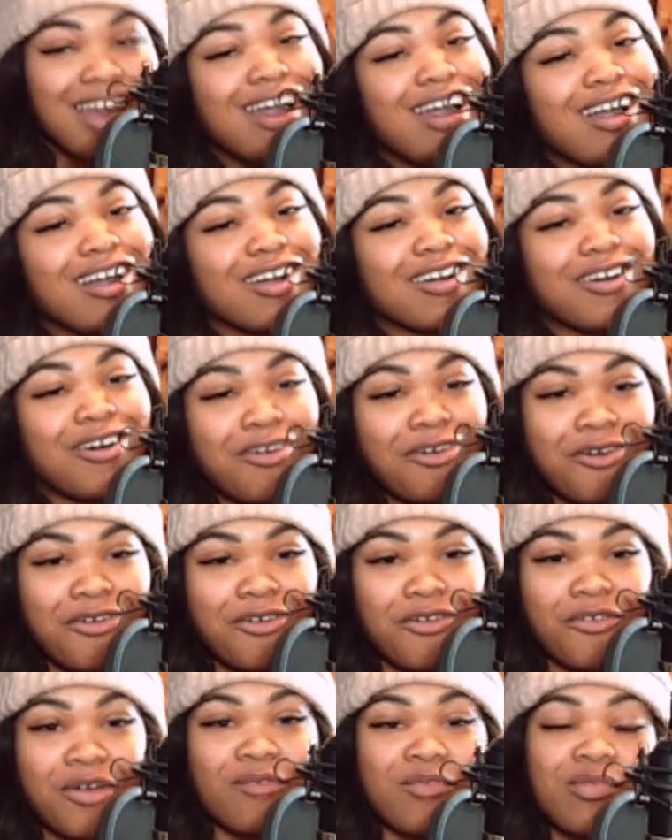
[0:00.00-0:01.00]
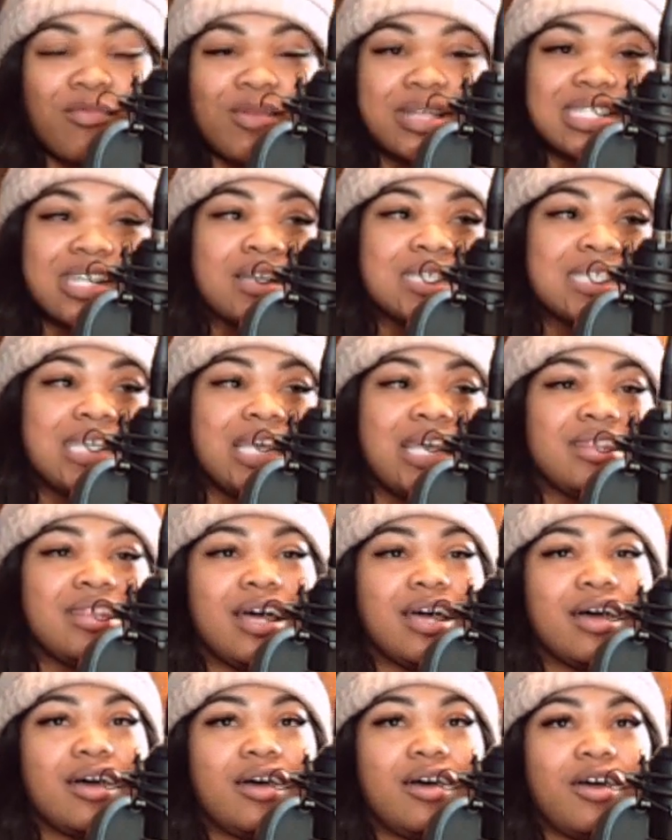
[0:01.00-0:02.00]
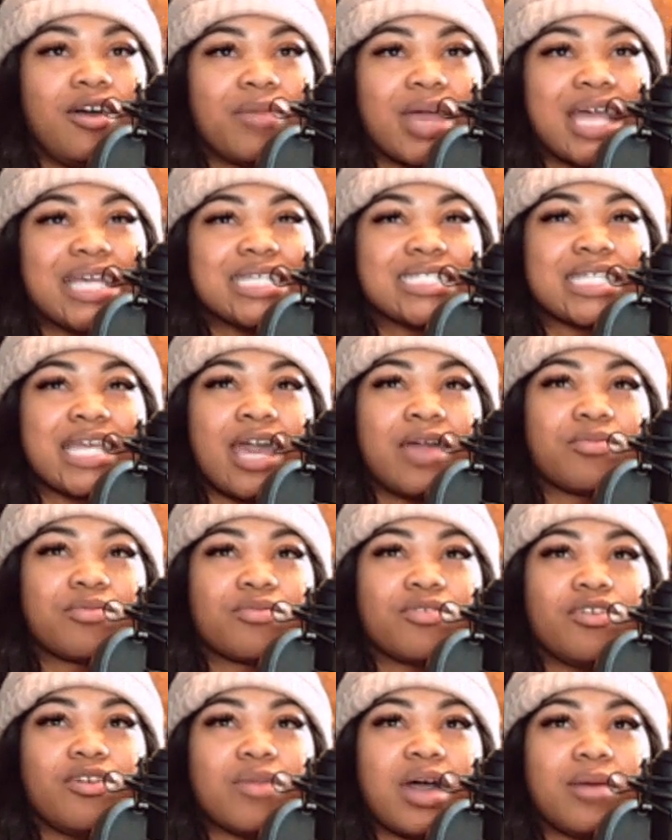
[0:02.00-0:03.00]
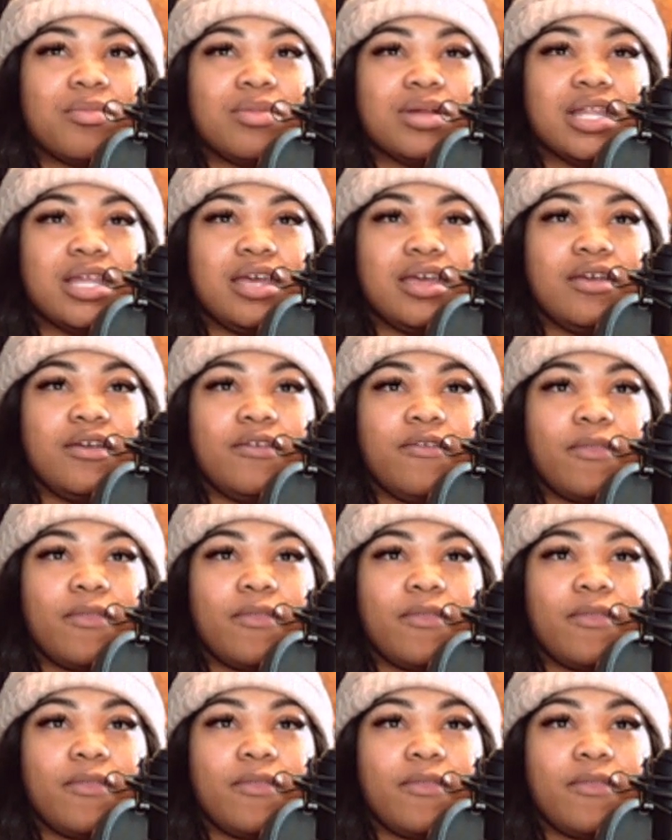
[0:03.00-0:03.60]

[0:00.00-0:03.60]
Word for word: for sure. Cool. And we went to go see the um escape room, I believe.